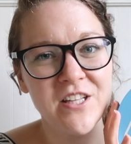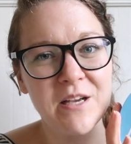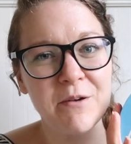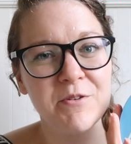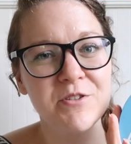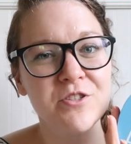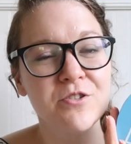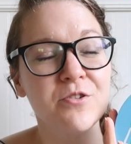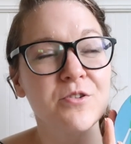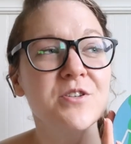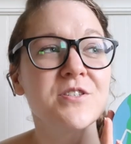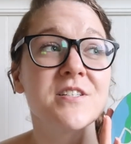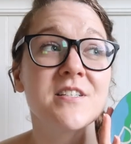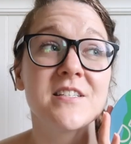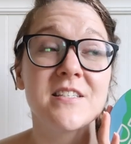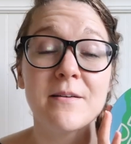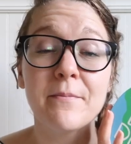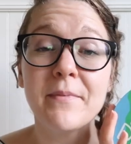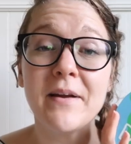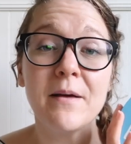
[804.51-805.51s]
language learners
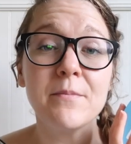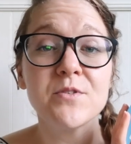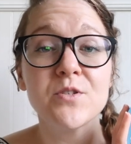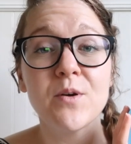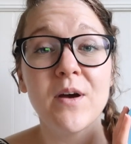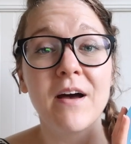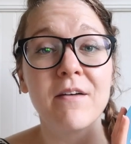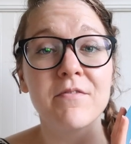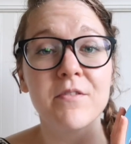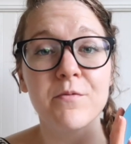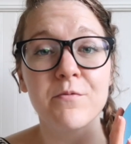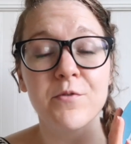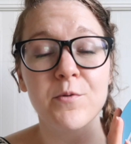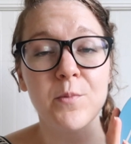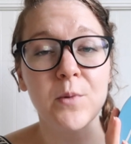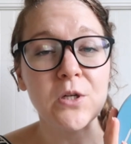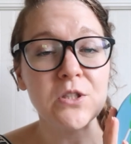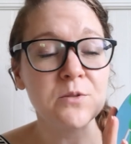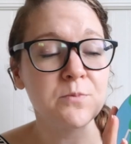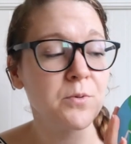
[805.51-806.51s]
is sometimes you have them for
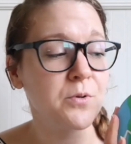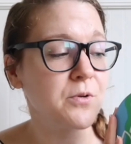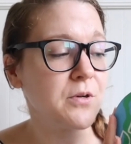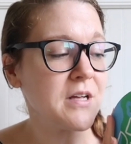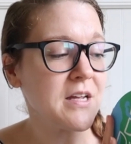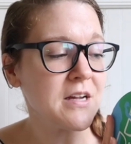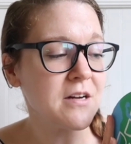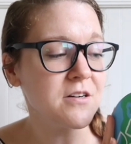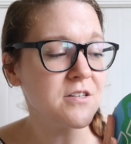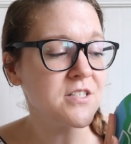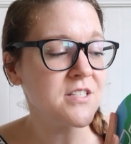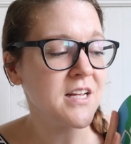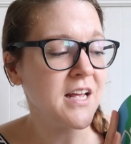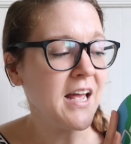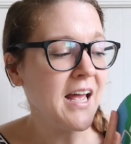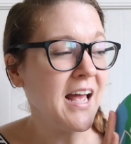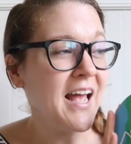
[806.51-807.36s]
multiple years,